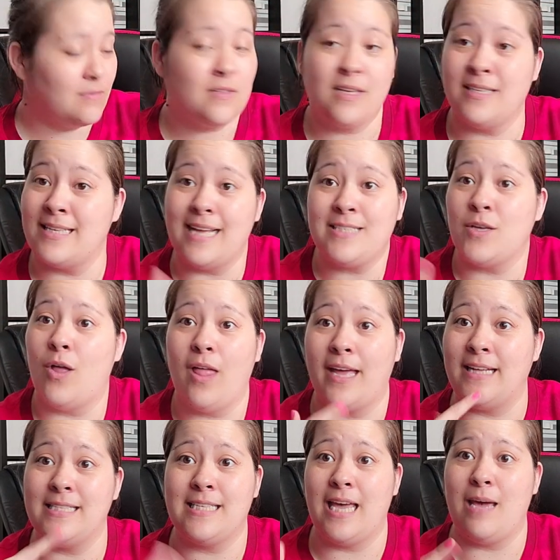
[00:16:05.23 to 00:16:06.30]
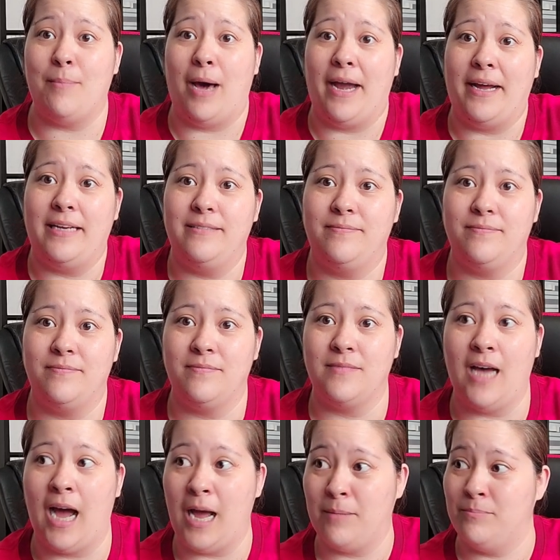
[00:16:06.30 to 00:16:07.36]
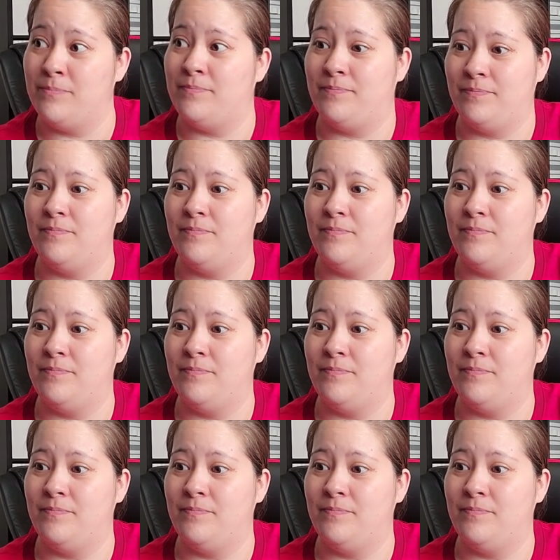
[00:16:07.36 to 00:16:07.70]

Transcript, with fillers: Because that's all I can say about it. I'm